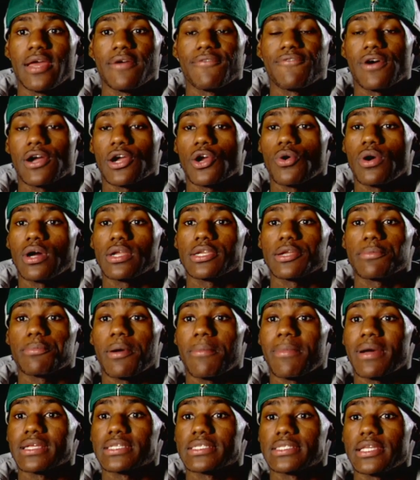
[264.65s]
If I go out there
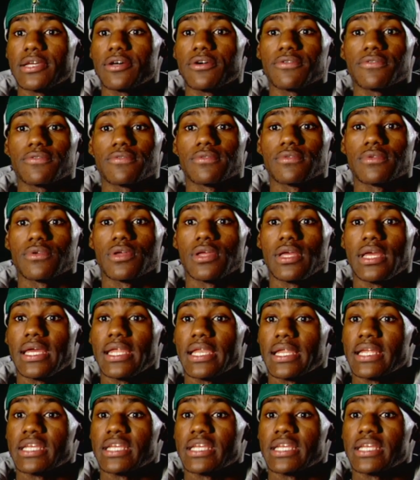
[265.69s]
by myself and